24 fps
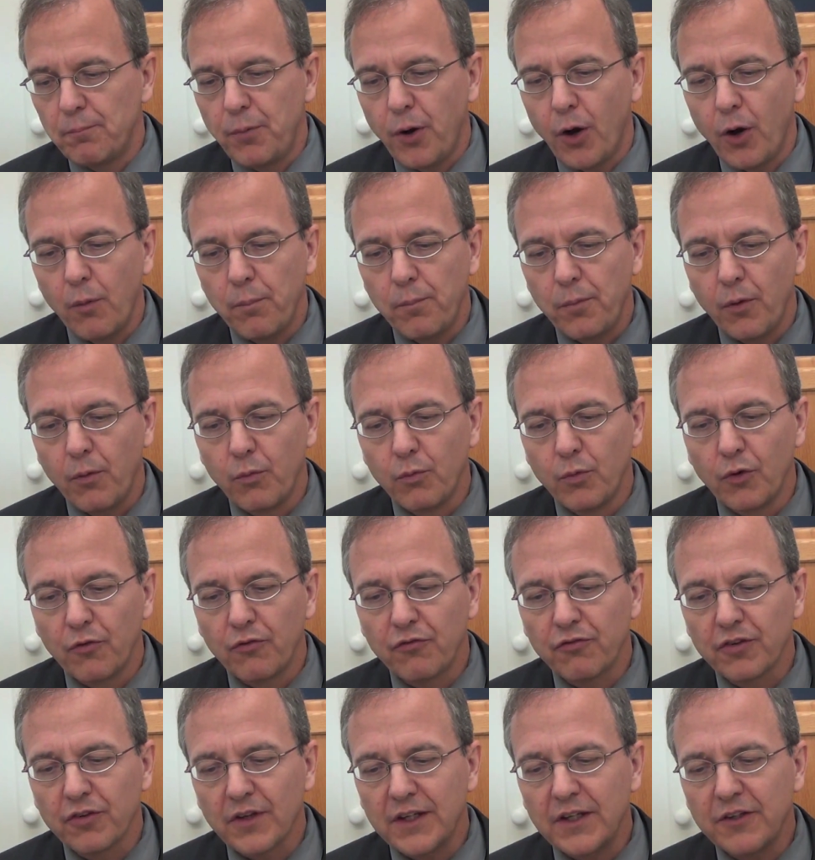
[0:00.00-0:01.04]
pope will
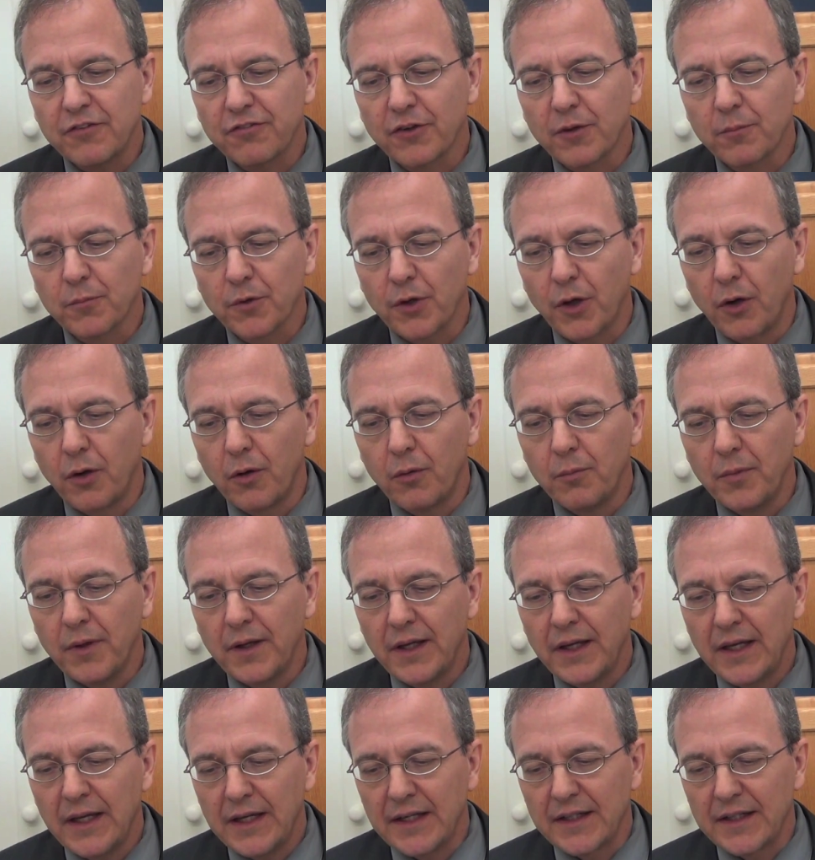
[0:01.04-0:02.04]
flee from Rome